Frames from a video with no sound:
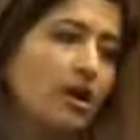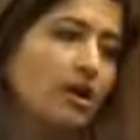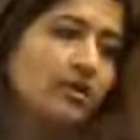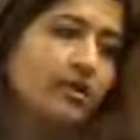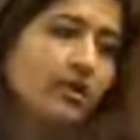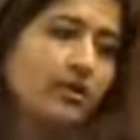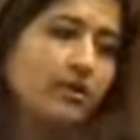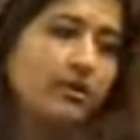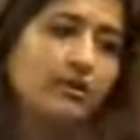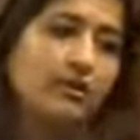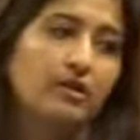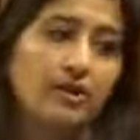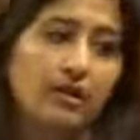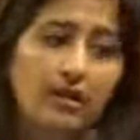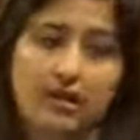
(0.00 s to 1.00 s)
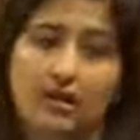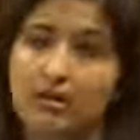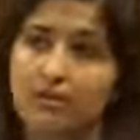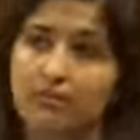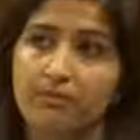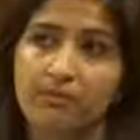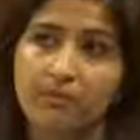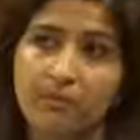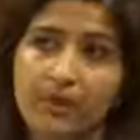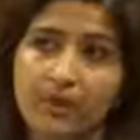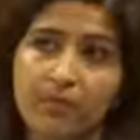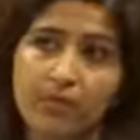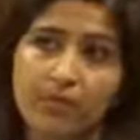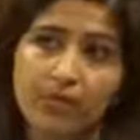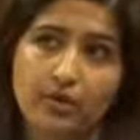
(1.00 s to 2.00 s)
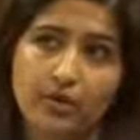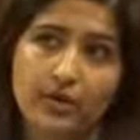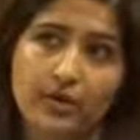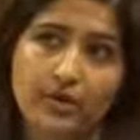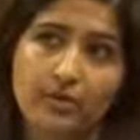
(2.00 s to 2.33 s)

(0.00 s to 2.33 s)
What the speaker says: Another important